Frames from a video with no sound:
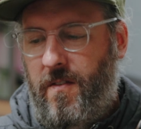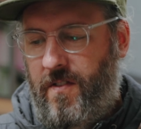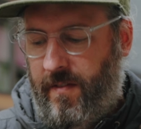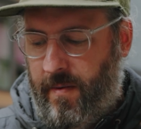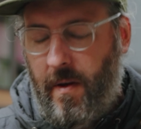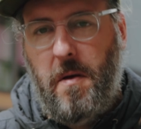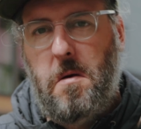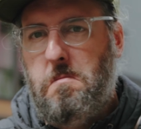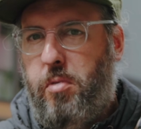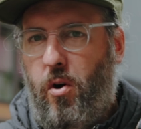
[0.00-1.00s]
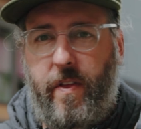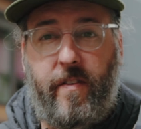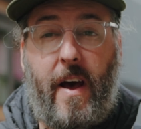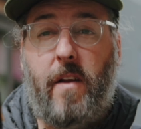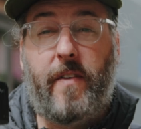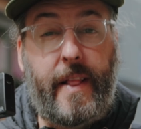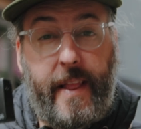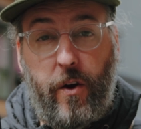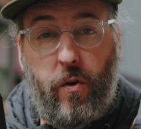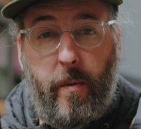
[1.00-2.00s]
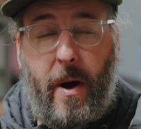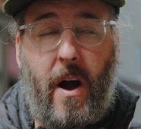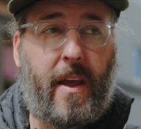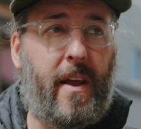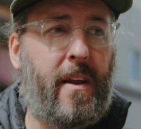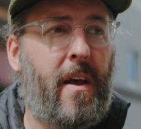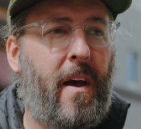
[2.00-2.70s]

just pull this out of a literal pocket.